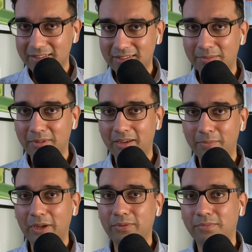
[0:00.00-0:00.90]
us something
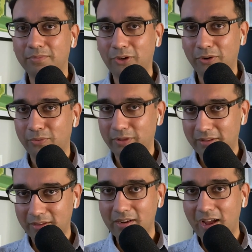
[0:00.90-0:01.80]
about you know what
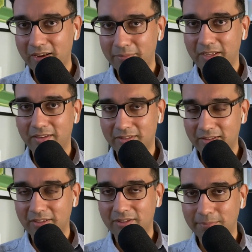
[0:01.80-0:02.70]
the economy is in
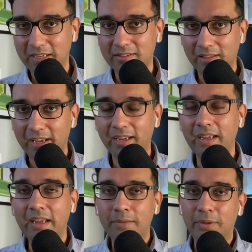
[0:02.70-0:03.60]
this space like.
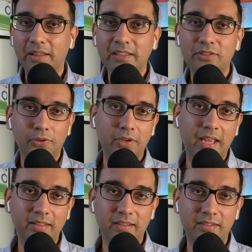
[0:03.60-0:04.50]
But let's look
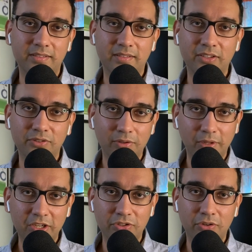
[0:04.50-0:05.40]
at right. this
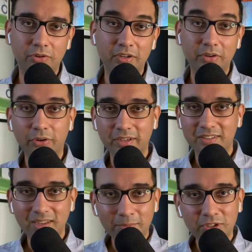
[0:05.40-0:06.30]
installation or or
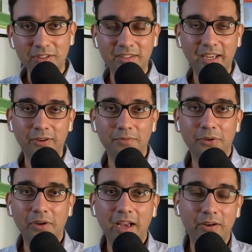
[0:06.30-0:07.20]
consumption side of you
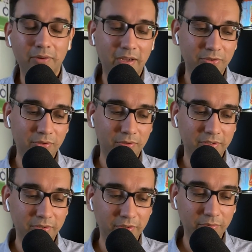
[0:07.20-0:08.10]
know how how solar
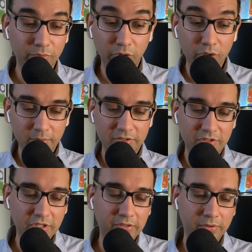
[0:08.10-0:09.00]
or renewables
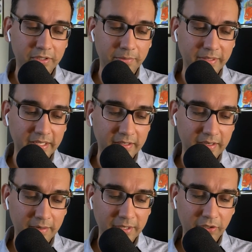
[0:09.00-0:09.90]
in general are being
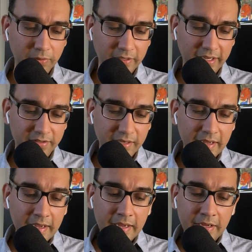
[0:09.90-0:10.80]
are being utilized.
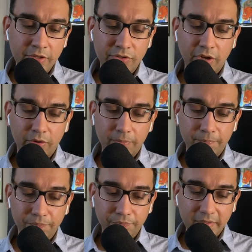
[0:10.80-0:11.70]
So
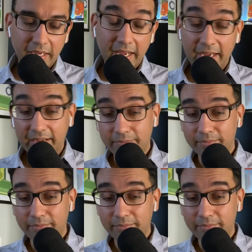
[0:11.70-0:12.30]
yes, uh,